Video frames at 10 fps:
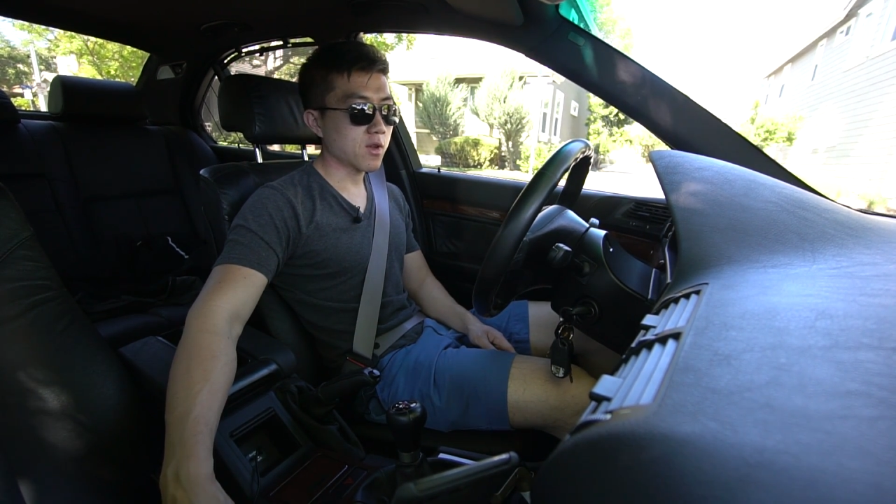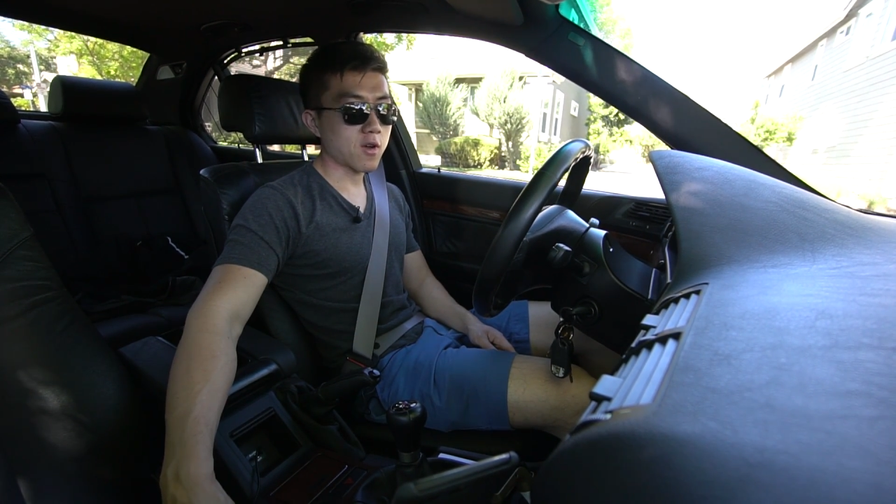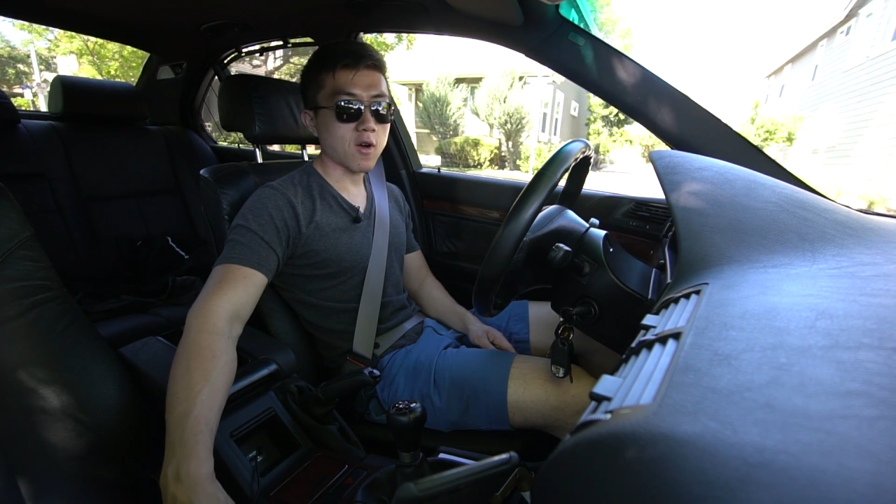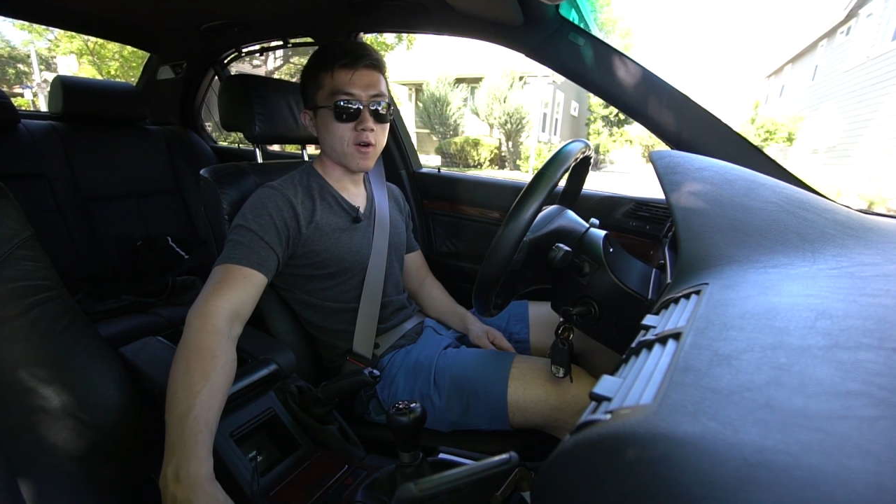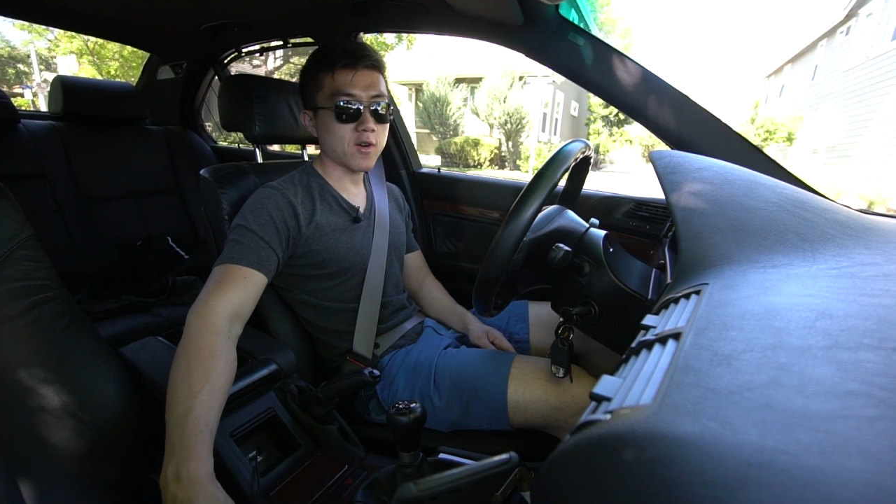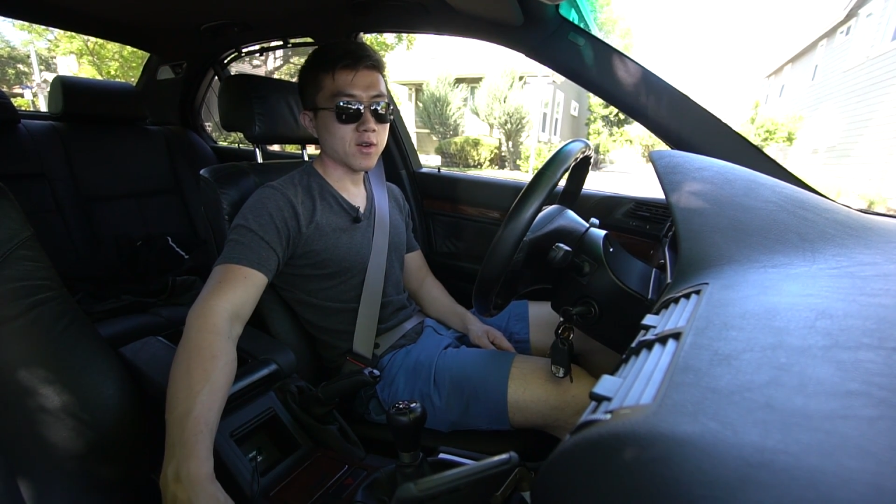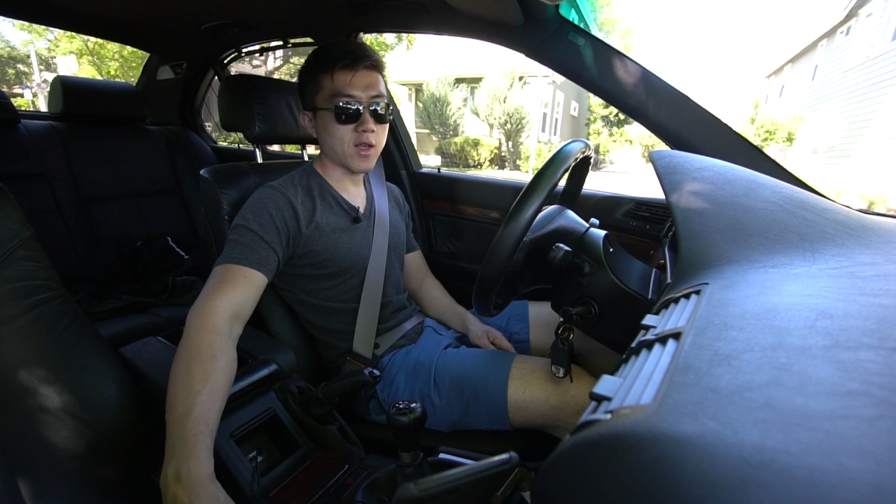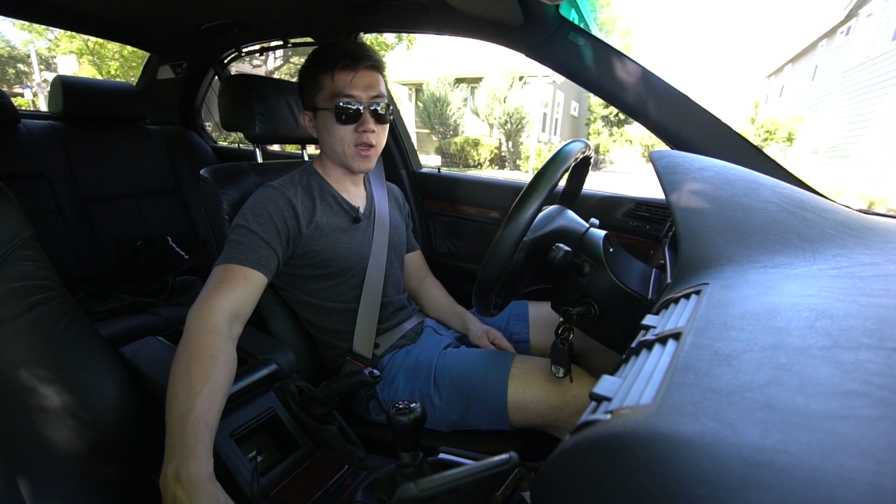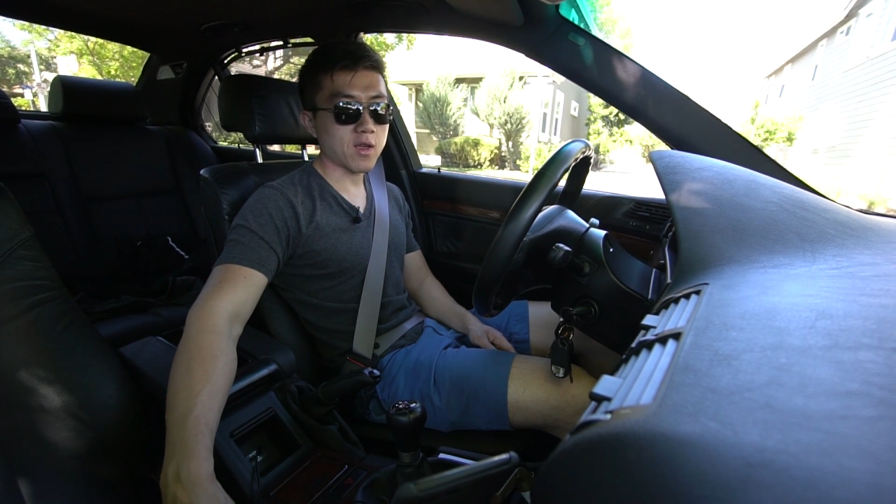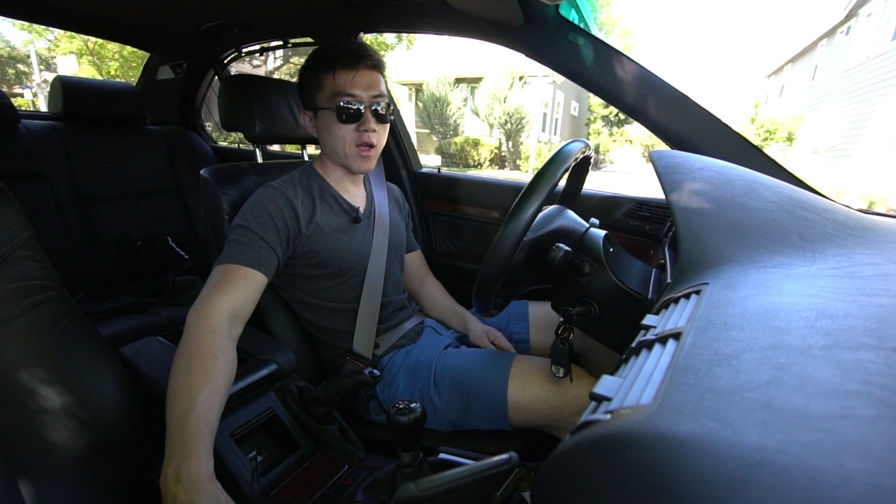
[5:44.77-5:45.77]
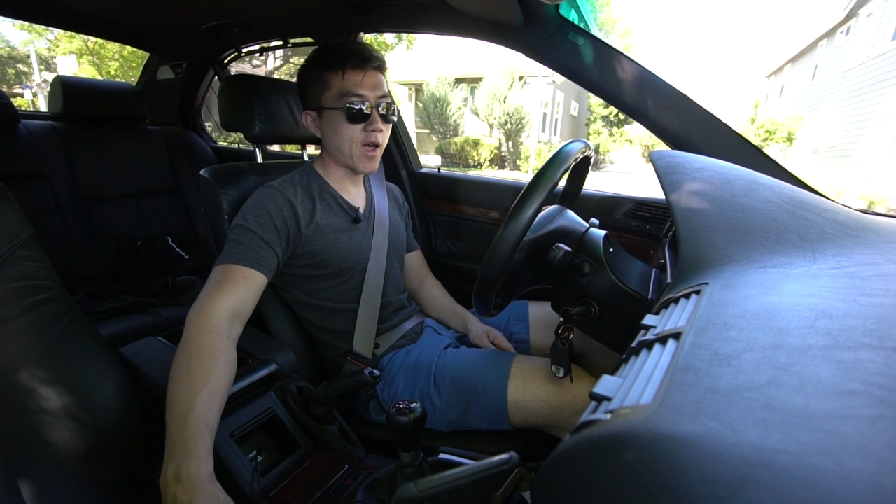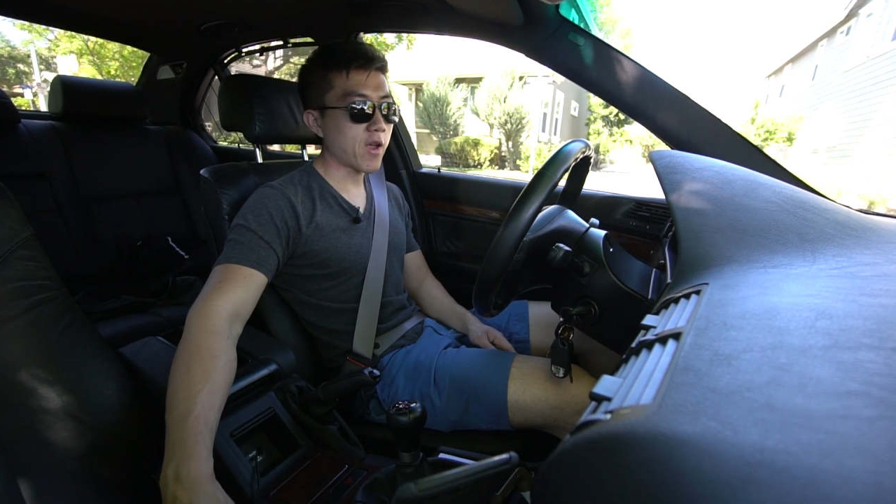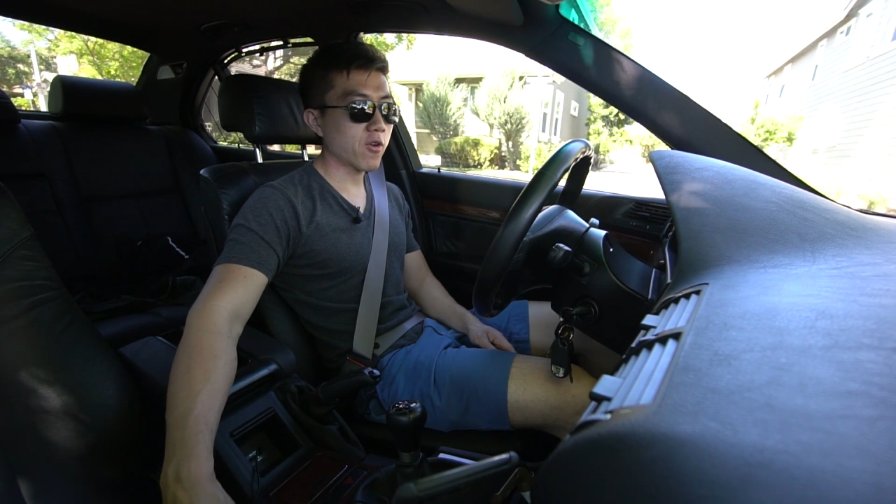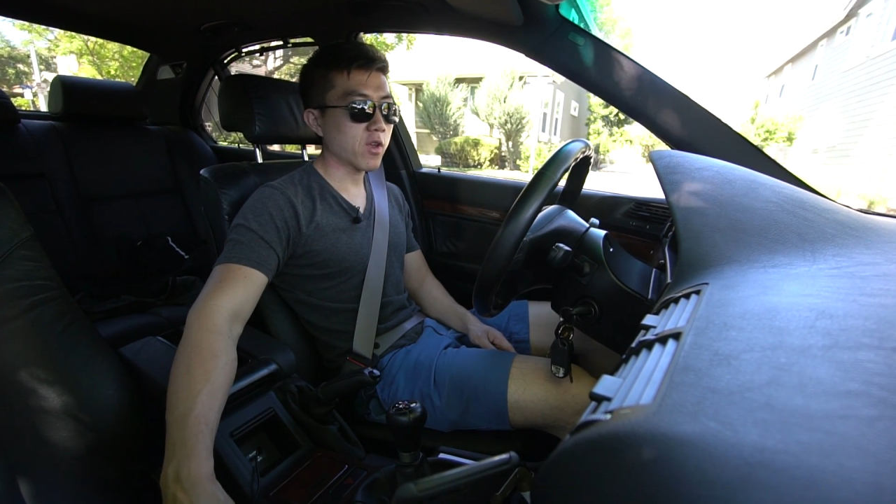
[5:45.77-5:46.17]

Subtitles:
car in like a higher